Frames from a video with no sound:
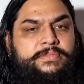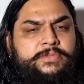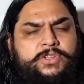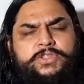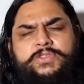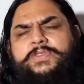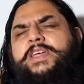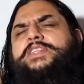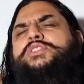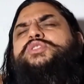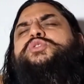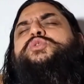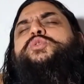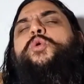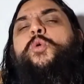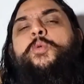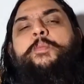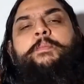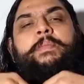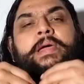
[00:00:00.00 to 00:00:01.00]
Because there are
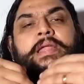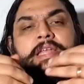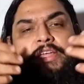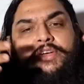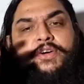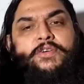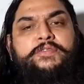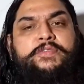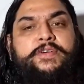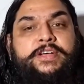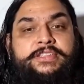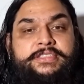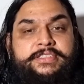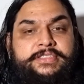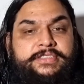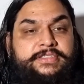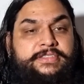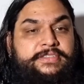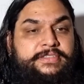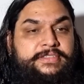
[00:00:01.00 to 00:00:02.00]
so many of
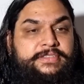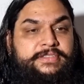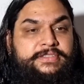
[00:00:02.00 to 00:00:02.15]
us.